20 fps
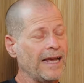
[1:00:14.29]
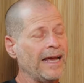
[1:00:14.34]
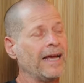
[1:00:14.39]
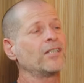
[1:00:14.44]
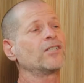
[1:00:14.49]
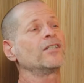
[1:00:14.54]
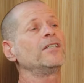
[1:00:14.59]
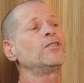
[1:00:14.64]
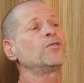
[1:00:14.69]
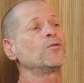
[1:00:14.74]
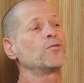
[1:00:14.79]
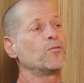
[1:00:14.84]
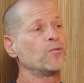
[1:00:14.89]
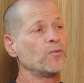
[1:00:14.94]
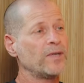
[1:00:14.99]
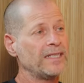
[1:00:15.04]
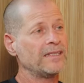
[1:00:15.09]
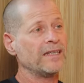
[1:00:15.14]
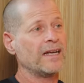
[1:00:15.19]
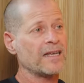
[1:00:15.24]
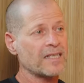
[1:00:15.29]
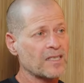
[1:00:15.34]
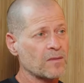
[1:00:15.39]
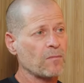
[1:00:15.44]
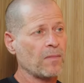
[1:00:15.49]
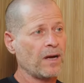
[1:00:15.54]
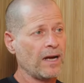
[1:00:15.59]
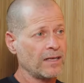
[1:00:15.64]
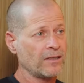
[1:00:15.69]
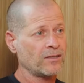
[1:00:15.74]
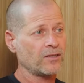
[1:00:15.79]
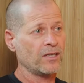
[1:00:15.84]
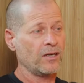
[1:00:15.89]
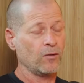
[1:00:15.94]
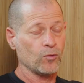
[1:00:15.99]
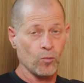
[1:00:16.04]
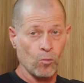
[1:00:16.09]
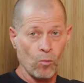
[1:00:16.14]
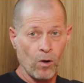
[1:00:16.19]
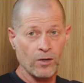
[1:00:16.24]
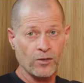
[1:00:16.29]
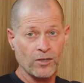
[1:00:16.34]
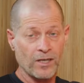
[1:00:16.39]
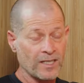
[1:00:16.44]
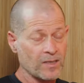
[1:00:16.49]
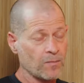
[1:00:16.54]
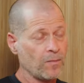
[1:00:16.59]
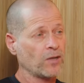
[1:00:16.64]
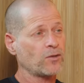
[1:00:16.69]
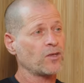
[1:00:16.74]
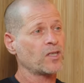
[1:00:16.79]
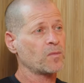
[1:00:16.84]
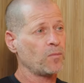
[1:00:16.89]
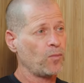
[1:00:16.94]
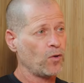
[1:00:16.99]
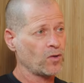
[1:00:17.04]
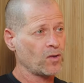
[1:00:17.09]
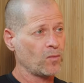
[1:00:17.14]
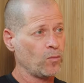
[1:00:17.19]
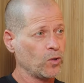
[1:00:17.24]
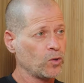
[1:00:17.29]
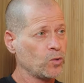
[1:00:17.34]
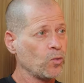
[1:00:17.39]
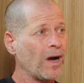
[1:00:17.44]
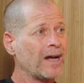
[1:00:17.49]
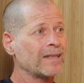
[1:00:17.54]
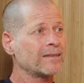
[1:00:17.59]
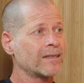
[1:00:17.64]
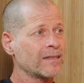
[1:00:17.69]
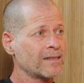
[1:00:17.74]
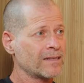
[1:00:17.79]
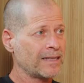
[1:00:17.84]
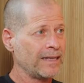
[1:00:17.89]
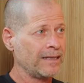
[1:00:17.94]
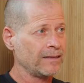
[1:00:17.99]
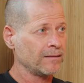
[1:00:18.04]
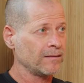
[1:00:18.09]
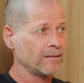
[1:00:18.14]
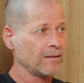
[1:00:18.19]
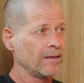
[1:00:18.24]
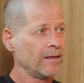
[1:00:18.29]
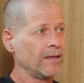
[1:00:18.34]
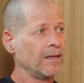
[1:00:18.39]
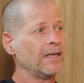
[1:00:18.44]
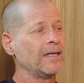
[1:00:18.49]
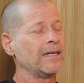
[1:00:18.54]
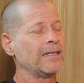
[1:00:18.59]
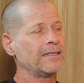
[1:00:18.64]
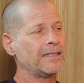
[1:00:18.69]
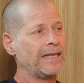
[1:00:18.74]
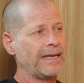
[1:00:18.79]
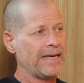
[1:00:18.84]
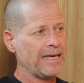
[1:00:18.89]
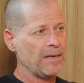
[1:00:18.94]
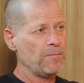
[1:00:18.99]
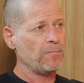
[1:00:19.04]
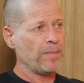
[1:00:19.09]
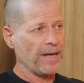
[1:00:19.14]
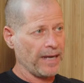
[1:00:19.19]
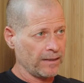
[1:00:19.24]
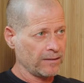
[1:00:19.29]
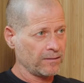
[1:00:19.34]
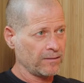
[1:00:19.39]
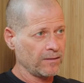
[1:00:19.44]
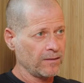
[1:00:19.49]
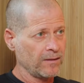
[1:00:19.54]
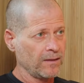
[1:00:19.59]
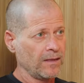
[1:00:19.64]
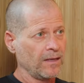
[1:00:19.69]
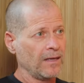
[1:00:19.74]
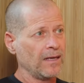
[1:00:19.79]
actually to read as much and watch as much as possible to understand the impact.